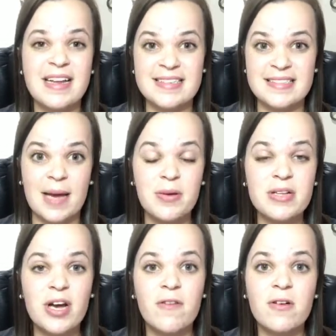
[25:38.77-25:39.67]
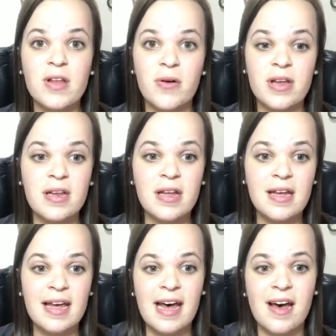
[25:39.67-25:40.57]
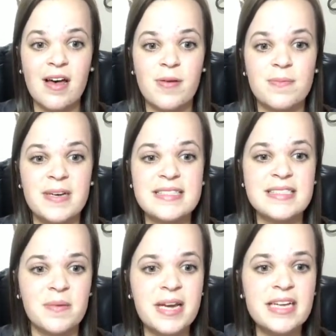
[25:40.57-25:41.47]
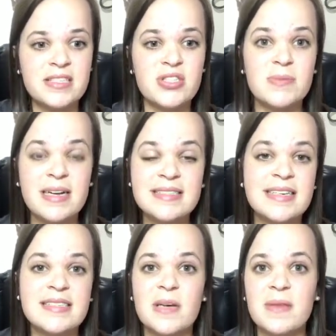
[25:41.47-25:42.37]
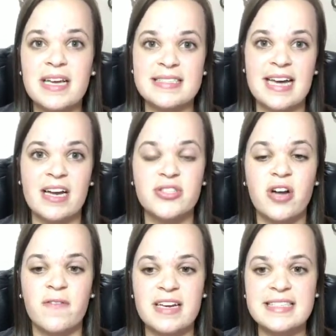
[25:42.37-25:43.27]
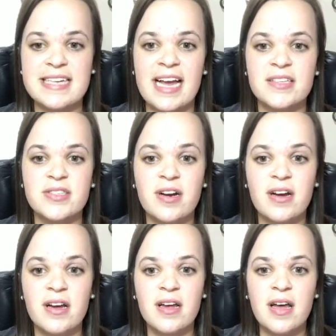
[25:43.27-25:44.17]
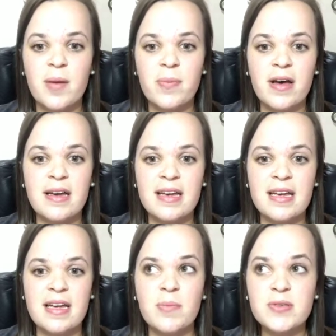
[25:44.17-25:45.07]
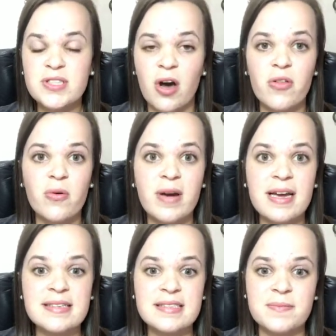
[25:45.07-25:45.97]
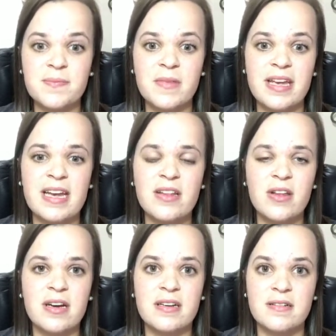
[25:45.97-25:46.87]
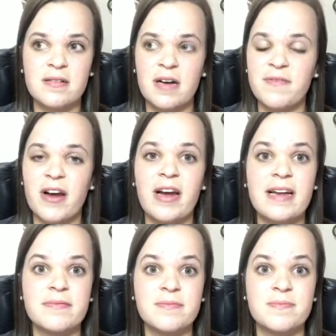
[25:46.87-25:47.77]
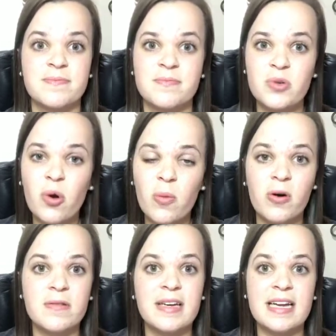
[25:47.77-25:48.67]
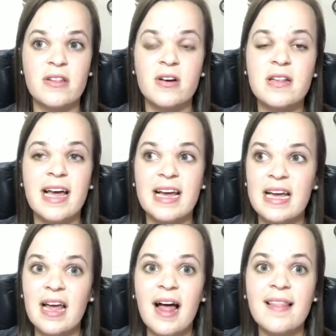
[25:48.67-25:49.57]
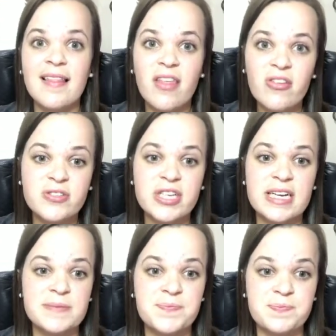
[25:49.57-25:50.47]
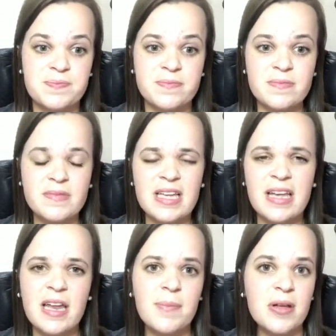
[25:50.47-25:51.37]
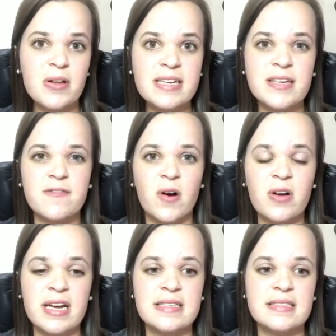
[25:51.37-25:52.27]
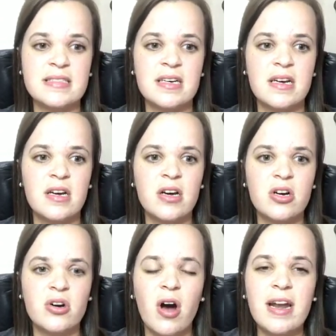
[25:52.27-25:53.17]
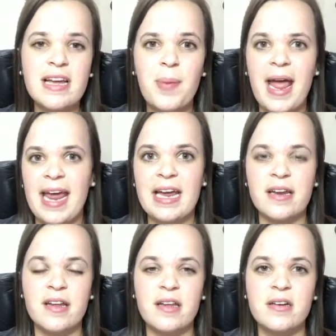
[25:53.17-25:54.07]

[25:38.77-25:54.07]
is chemically overloaded? In some cases, you might see something as catastrophic as cancer. But in most other ways, it can look very normal. It can look like lethargy, inability to focus, chronic pain,